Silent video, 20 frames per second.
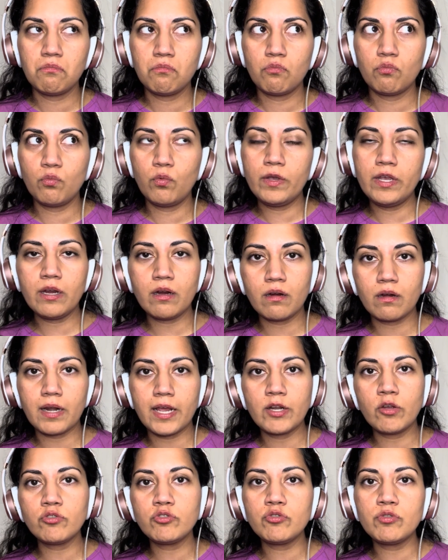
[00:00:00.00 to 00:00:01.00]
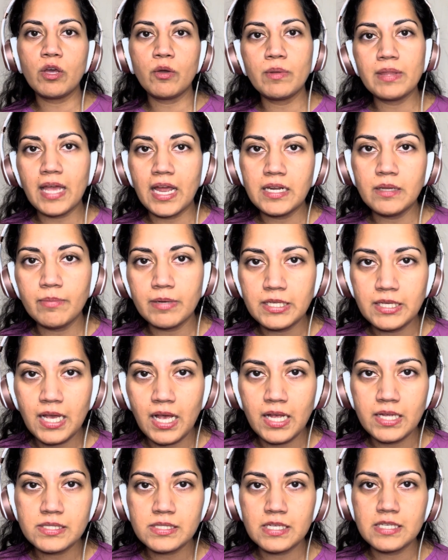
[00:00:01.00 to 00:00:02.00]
Weird. I don't do that with anybody else.